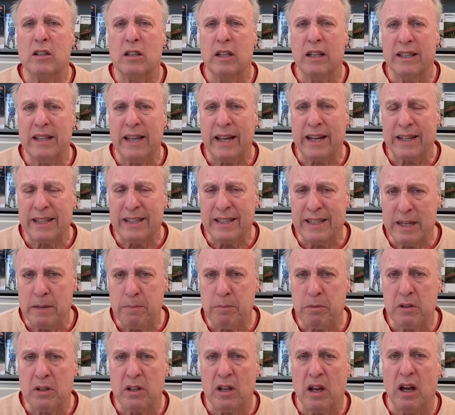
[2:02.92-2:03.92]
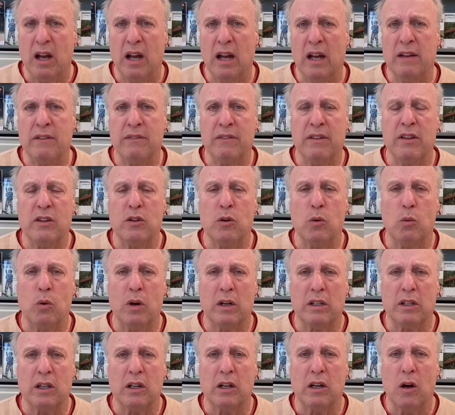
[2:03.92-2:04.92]
take a deeper dive into
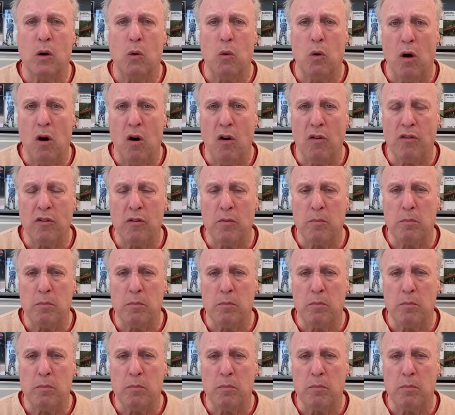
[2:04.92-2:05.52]
what to go over.